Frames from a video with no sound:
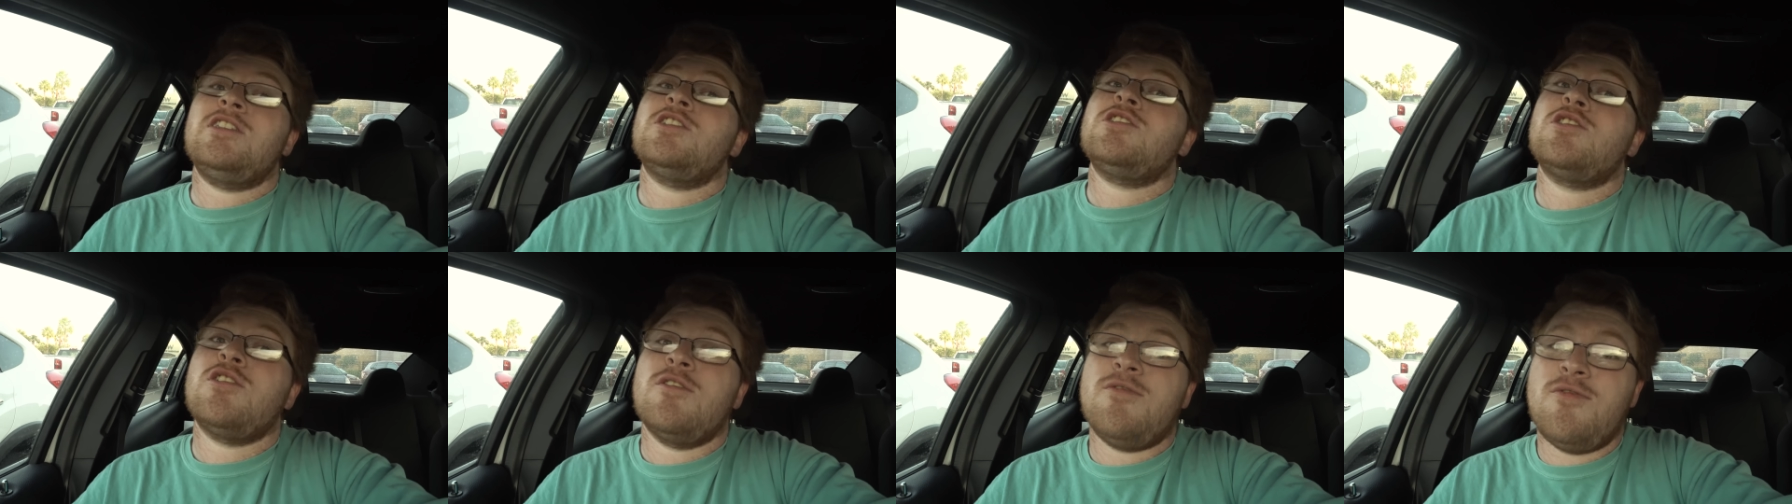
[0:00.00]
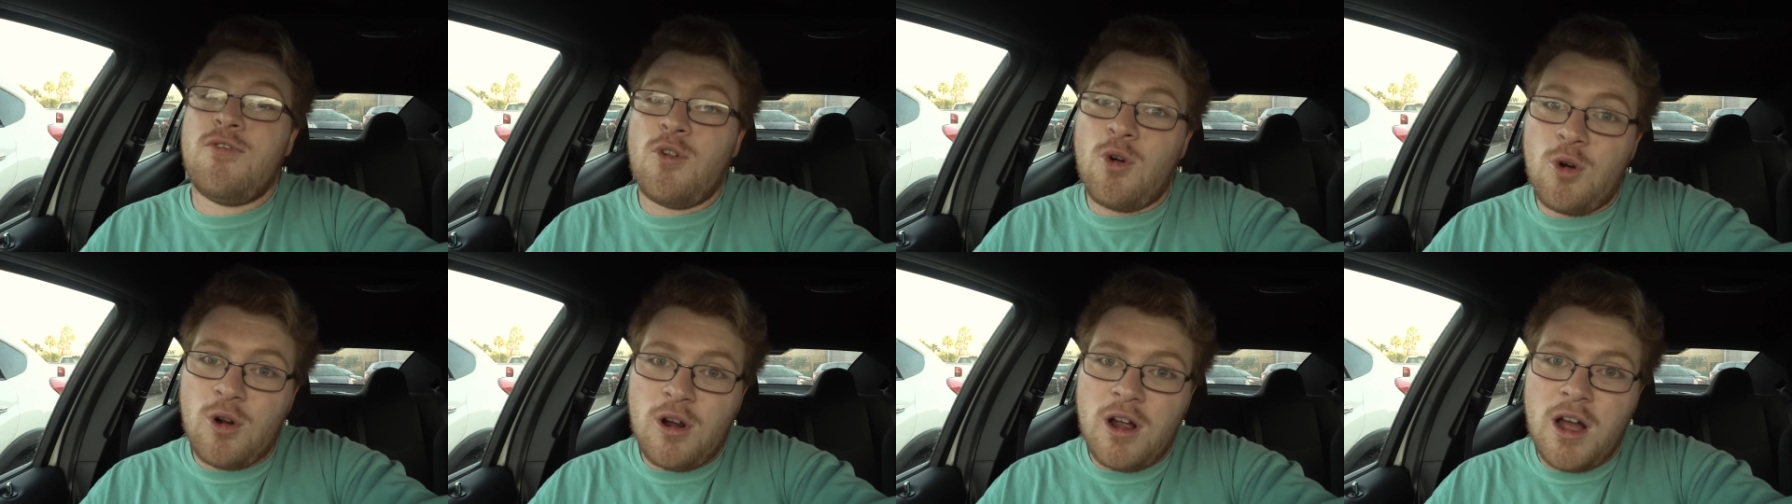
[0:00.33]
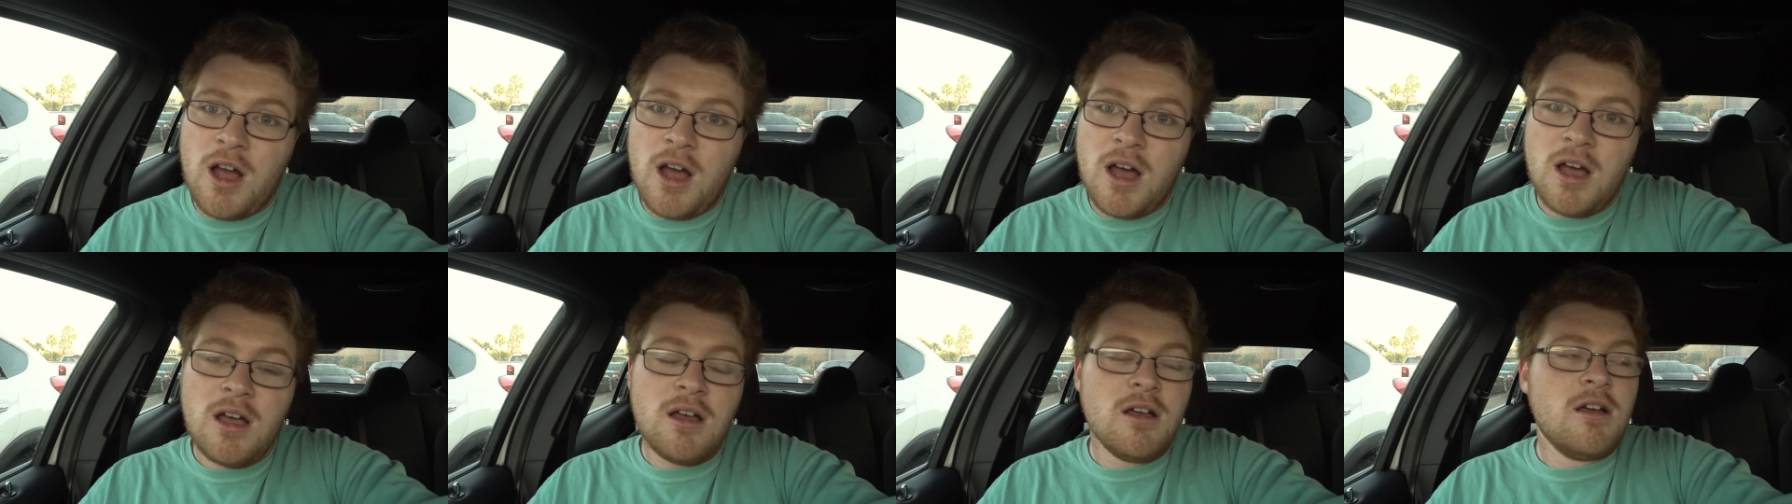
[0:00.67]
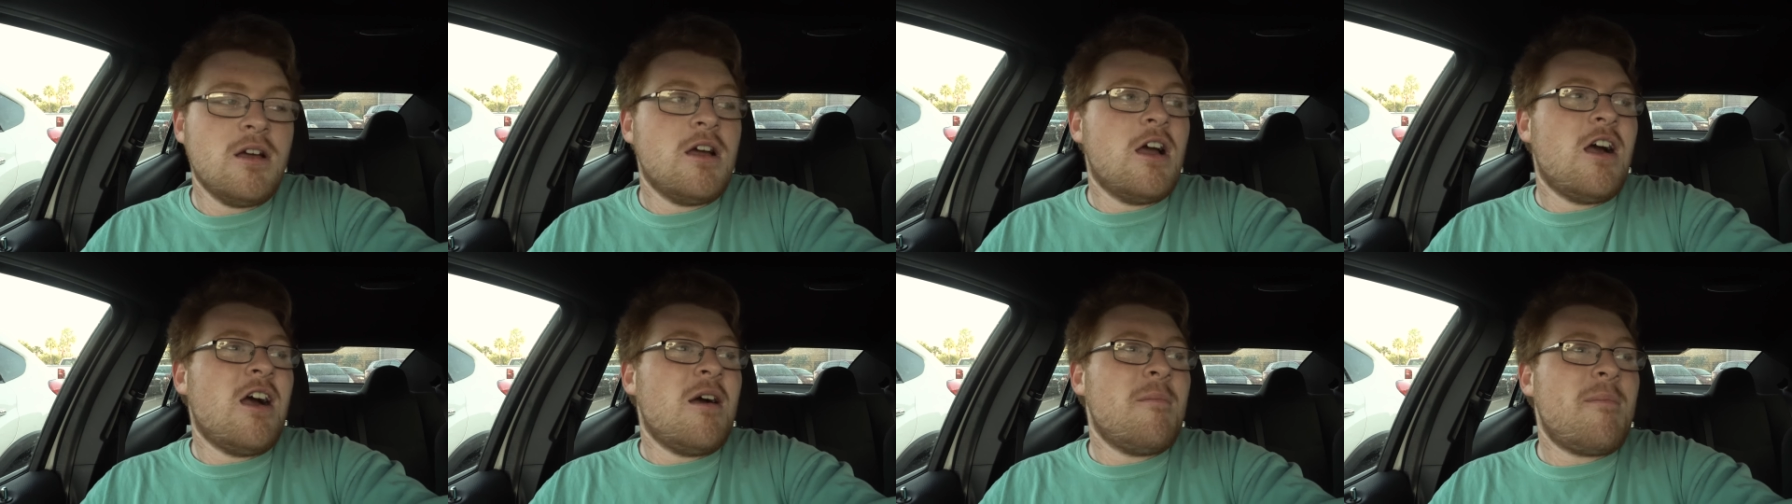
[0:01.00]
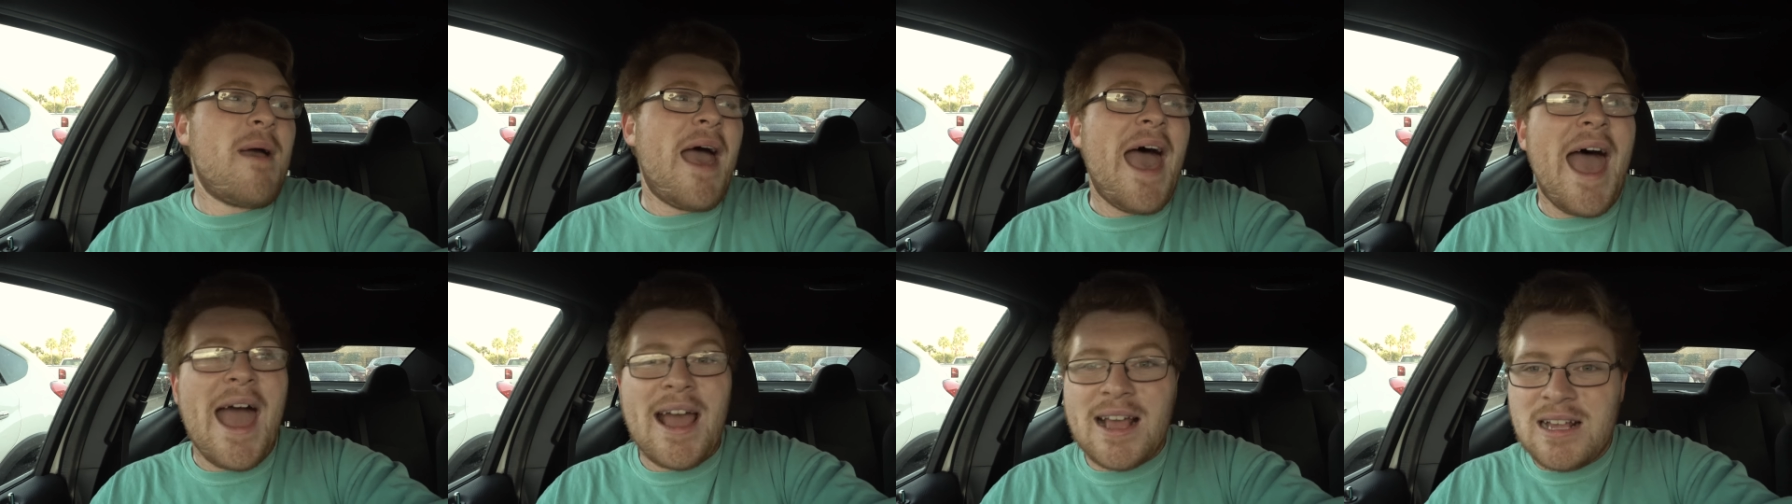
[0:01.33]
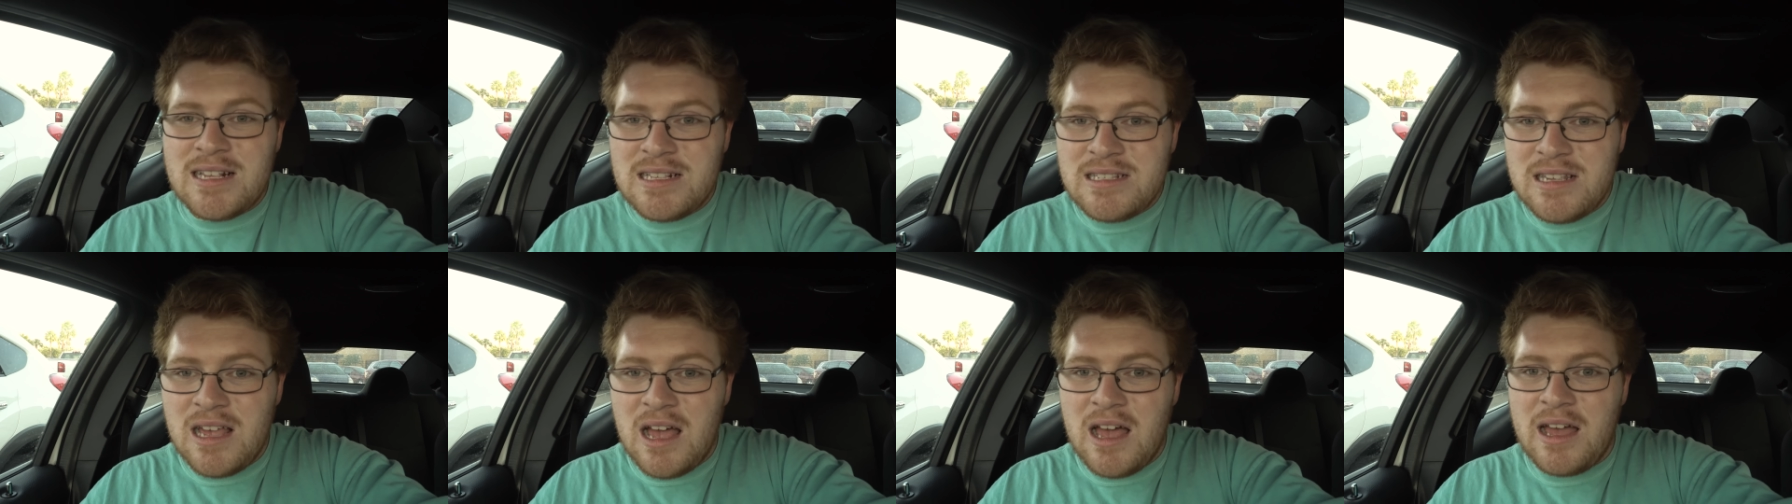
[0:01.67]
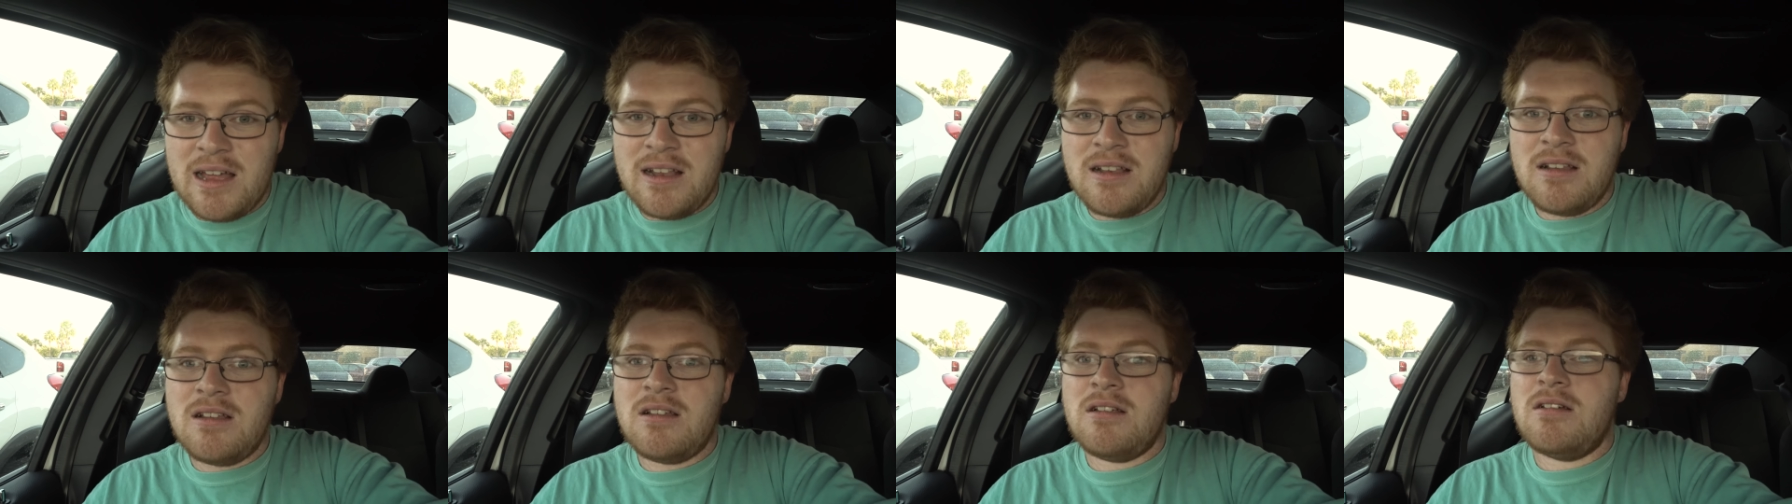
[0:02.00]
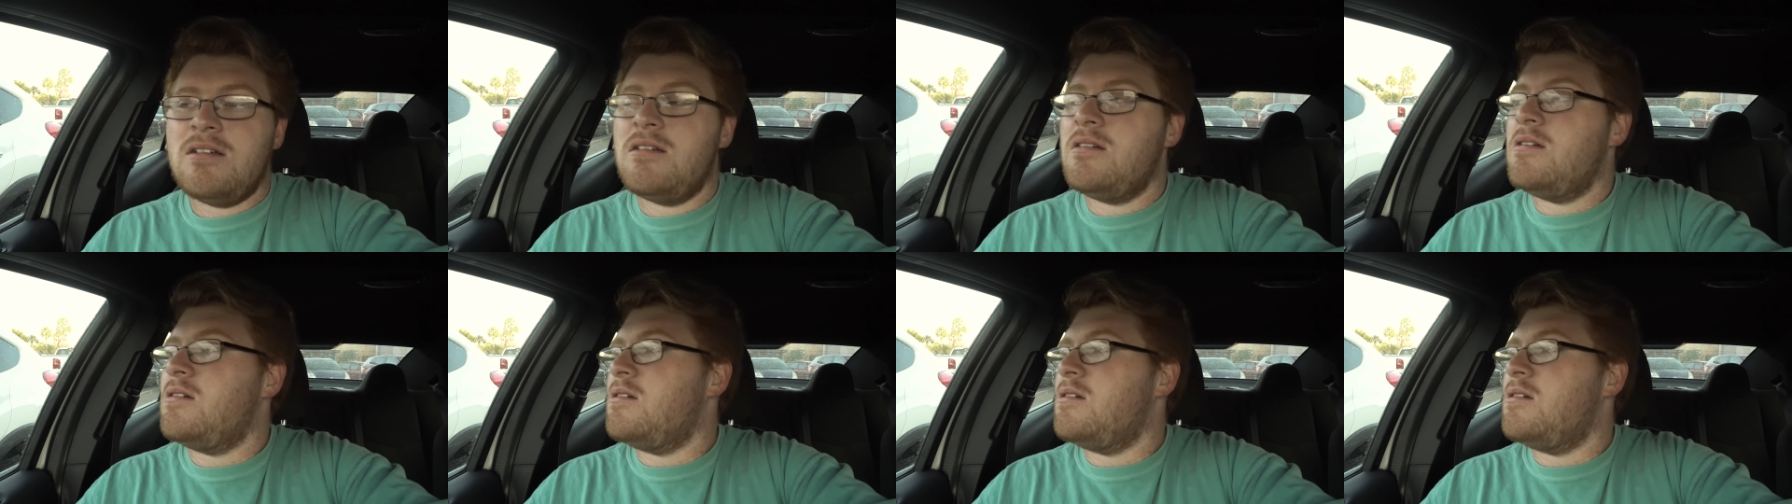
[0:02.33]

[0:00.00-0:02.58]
to Sephora, PacSun,